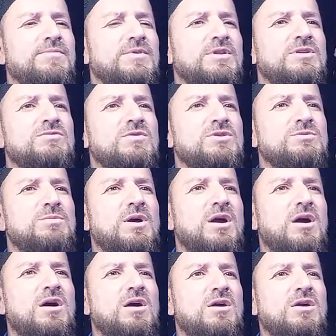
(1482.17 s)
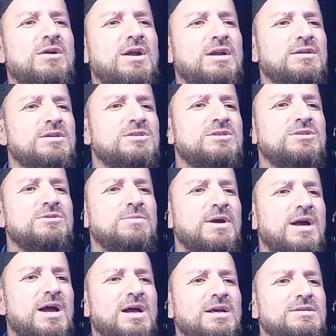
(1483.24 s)
This was my R and this is
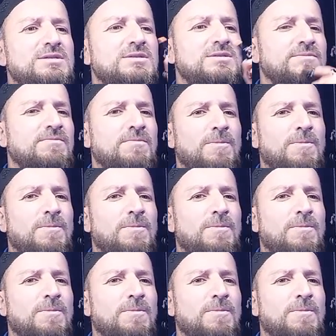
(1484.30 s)
my S,